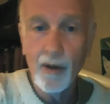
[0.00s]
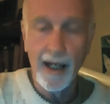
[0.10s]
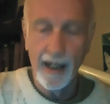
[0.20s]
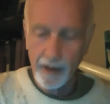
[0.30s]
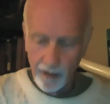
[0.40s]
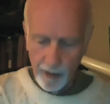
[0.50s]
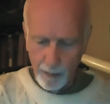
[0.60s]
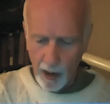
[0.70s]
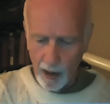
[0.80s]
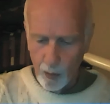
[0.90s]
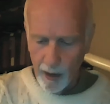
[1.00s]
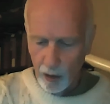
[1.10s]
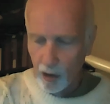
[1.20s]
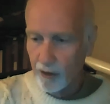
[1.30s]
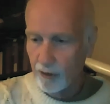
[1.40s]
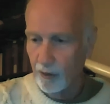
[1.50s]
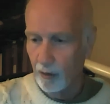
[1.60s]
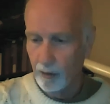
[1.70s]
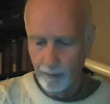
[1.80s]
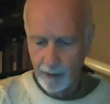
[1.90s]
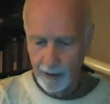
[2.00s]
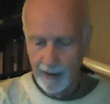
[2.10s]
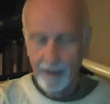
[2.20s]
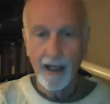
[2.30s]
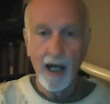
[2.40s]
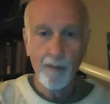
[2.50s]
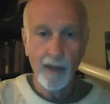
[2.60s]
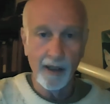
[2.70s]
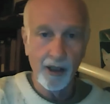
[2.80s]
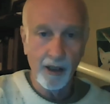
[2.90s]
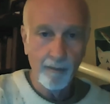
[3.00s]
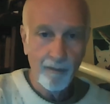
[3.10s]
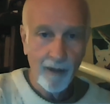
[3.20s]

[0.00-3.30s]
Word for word: end, the part where you look through, the eyepiece.